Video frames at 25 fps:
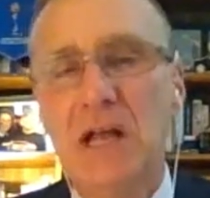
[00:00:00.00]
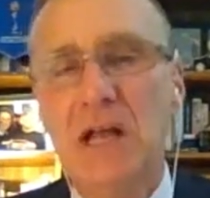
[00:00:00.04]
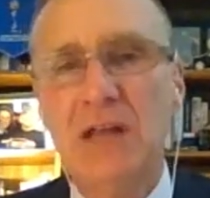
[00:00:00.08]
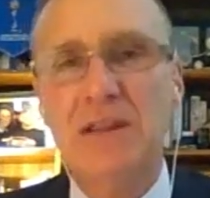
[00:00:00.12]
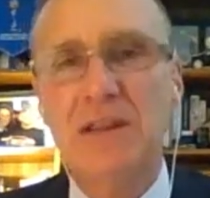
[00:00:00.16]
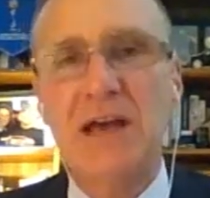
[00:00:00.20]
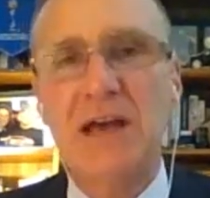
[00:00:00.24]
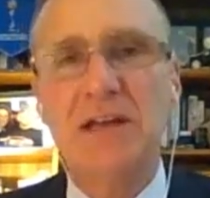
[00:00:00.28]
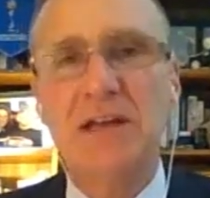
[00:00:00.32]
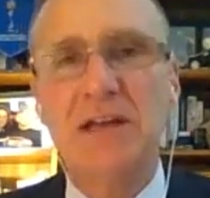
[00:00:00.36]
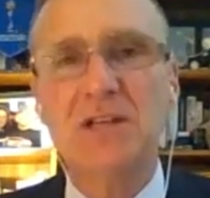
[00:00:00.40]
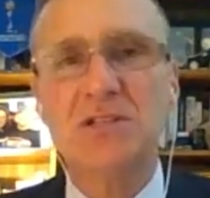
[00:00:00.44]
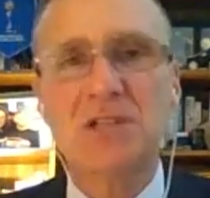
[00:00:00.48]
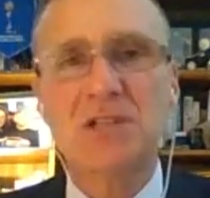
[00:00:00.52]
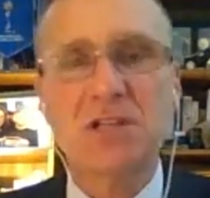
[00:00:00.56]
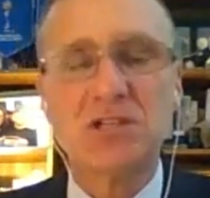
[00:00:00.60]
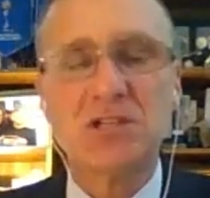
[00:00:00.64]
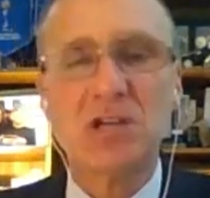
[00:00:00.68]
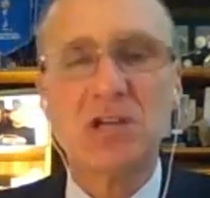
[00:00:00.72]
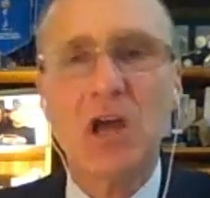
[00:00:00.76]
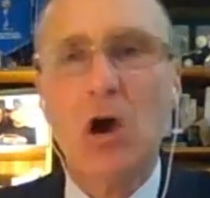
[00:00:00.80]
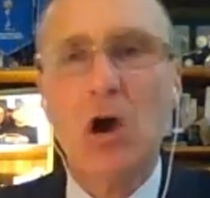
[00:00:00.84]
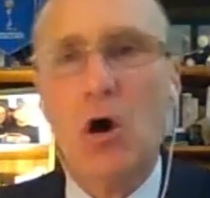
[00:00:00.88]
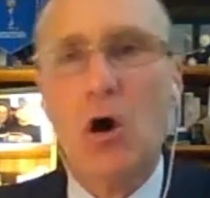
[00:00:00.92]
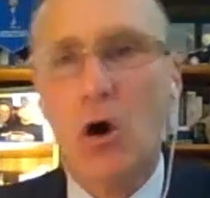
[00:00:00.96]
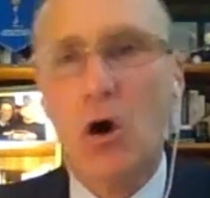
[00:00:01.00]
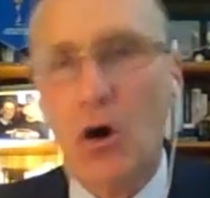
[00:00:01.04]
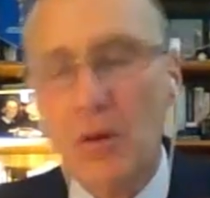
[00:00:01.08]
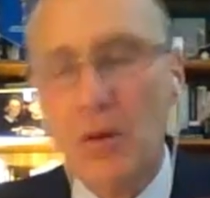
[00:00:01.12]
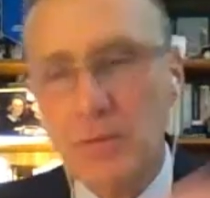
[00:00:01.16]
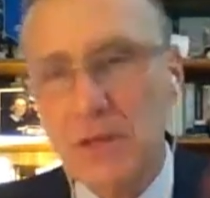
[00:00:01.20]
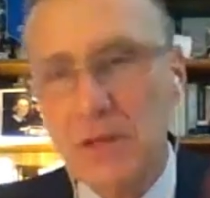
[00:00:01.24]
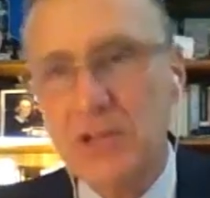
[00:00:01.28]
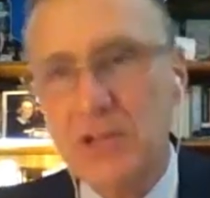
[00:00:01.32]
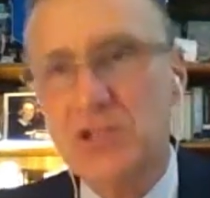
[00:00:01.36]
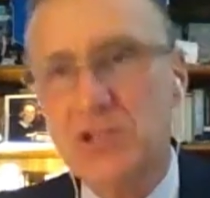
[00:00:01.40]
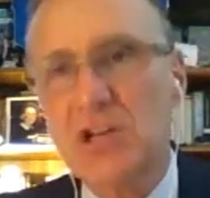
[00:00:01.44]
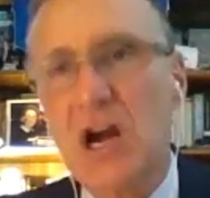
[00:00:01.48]
That is,
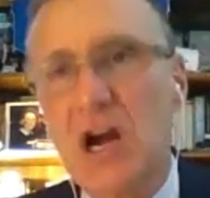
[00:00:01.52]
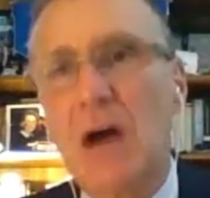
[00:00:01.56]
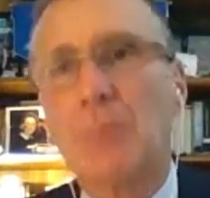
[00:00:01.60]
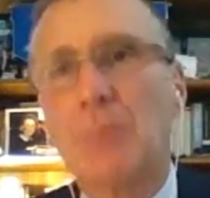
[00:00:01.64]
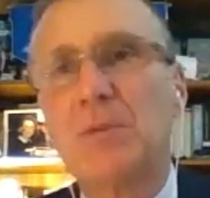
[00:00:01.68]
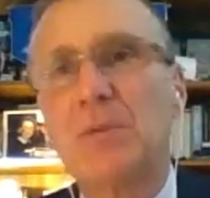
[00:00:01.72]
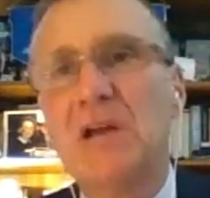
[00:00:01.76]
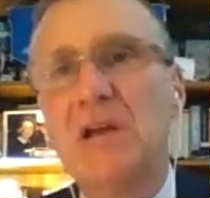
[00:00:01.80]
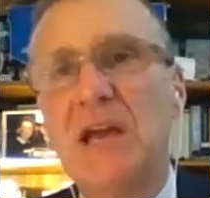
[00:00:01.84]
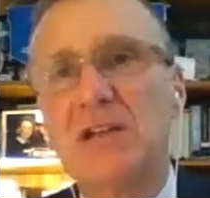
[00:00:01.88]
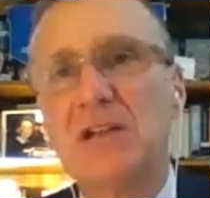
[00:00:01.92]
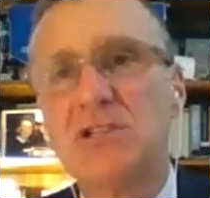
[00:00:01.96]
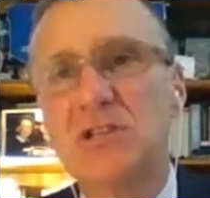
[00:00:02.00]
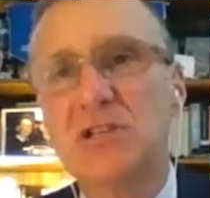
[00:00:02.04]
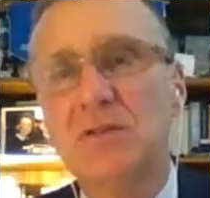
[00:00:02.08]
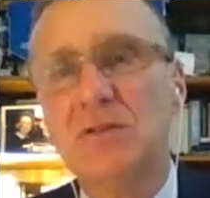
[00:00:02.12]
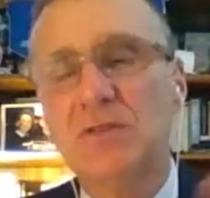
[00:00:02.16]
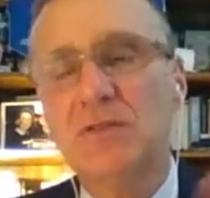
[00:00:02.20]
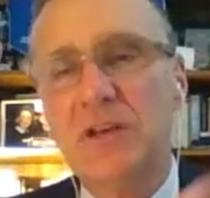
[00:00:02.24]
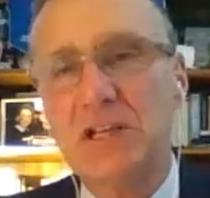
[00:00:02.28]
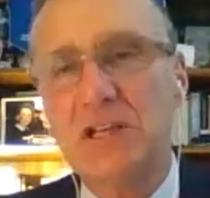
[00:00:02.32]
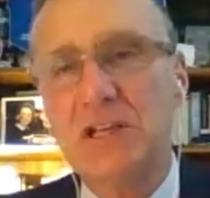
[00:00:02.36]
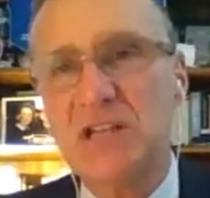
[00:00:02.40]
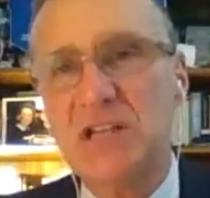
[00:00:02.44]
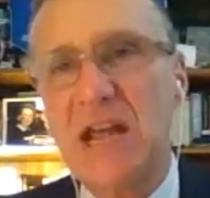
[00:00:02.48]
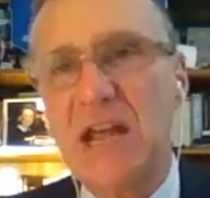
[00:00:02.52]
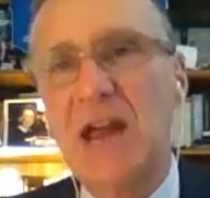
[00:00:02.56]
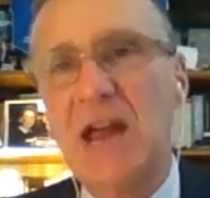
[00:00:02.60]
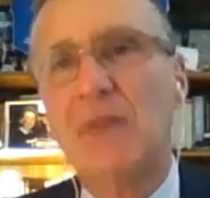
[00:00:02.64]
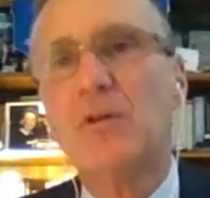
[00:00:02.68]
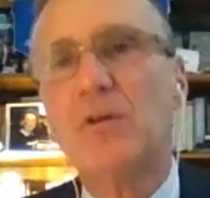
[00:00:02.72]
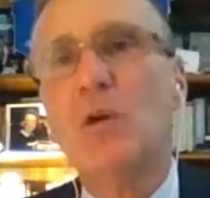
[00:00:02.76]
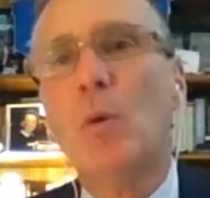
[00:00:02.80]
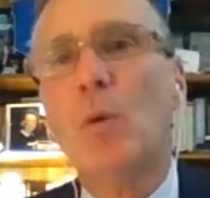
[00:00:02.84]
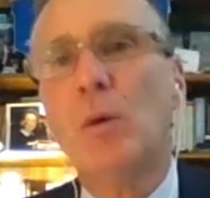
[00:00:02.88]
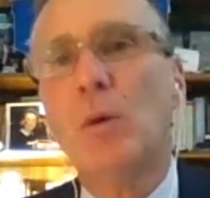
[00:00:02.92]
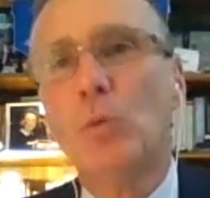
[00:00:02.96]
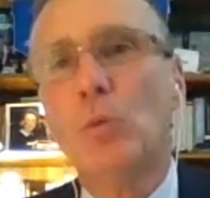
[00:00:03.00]
it's comprehensive, it's
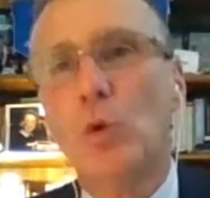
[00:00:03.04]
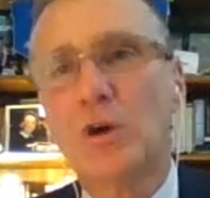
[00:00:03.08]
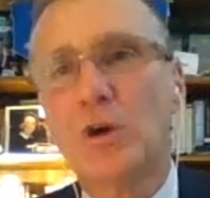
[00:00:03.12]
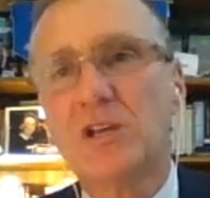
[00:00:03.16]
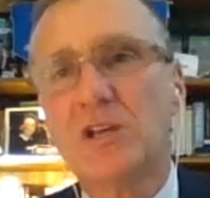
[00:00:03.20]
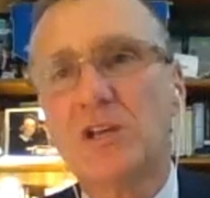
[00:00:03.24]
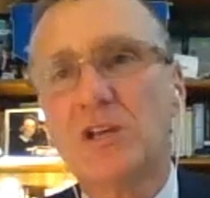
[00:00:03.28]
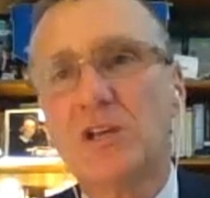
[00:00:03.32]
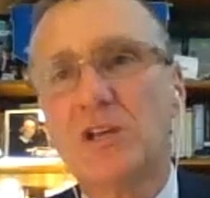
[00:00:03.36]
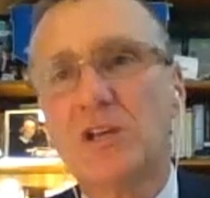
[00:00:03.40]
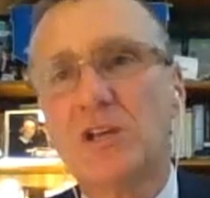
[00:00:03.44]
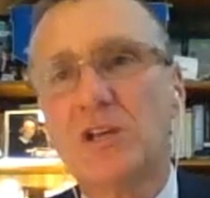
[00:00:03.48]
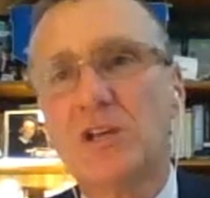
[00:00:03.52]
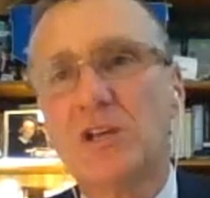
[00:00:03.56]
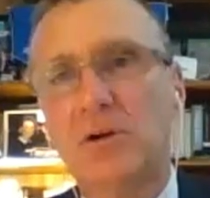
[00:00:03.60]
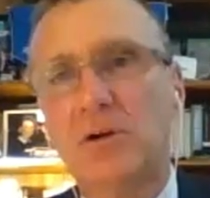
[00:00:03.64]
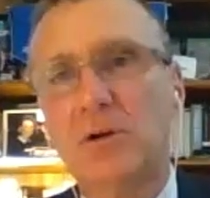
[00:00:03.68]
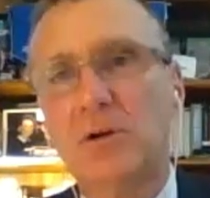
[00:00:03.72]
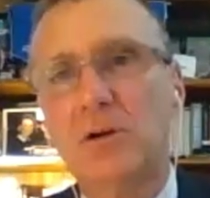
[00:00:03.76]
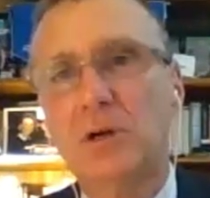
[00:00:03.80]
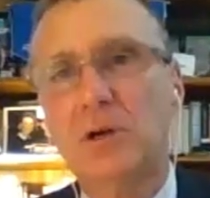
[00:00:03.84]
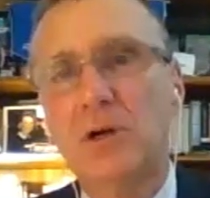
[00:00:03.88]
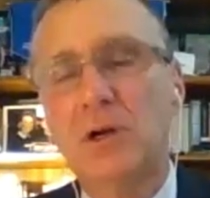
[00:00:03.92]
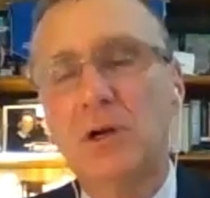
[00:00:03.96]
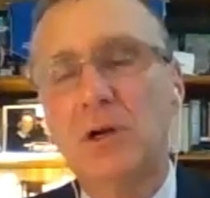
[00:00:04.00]
everyone working together,